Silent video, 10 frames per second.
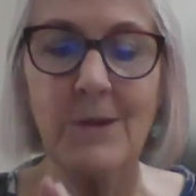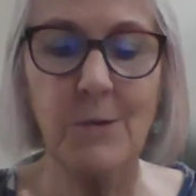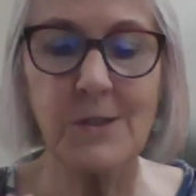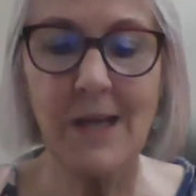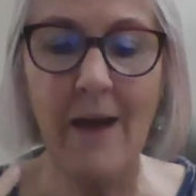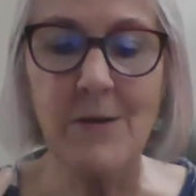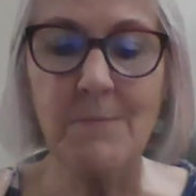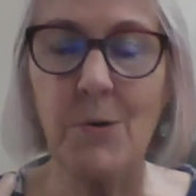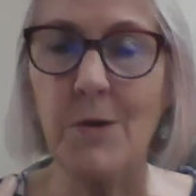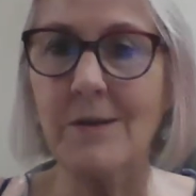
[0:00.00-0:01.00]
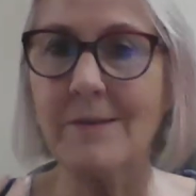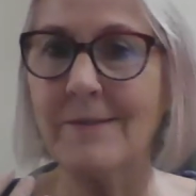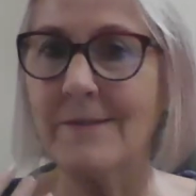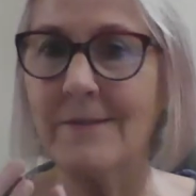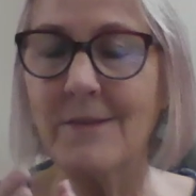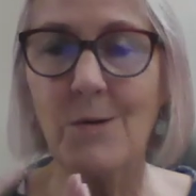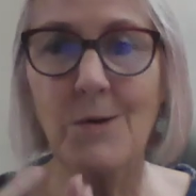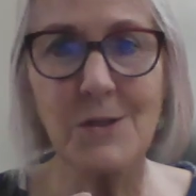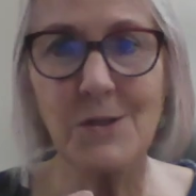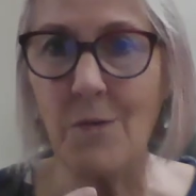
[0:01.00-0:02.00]
or Davenport
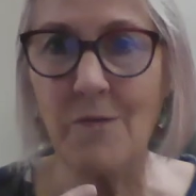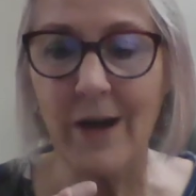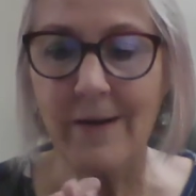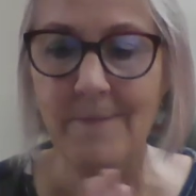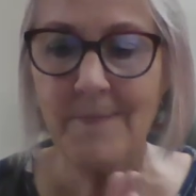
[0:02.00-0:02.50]
or sofa.